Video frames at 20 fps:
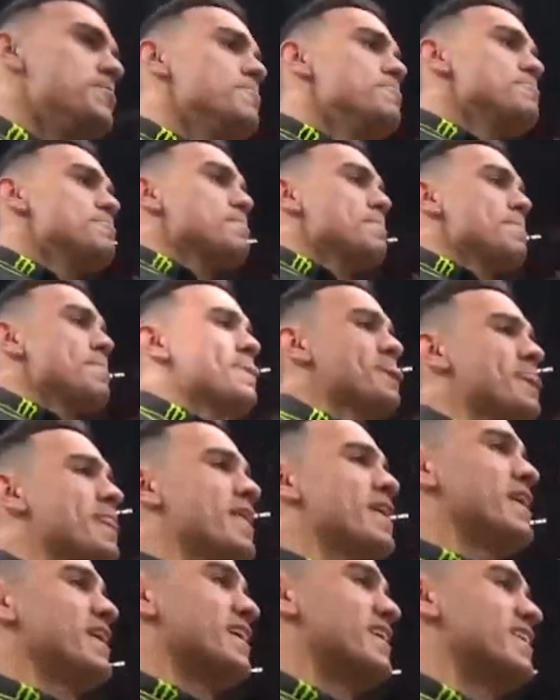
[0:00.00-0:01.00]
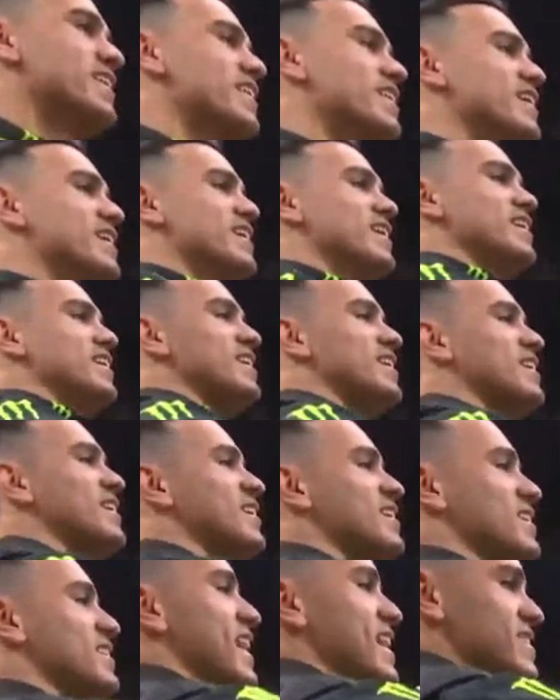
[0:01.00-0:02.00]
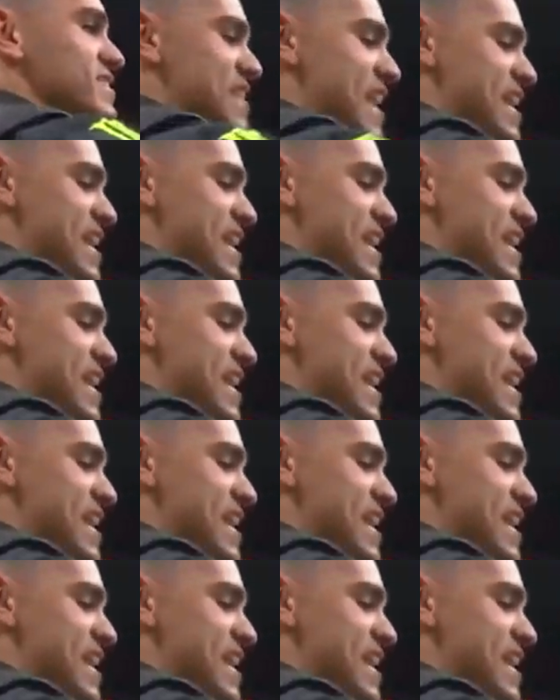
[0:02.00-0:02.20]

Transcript: crisp with everything that he's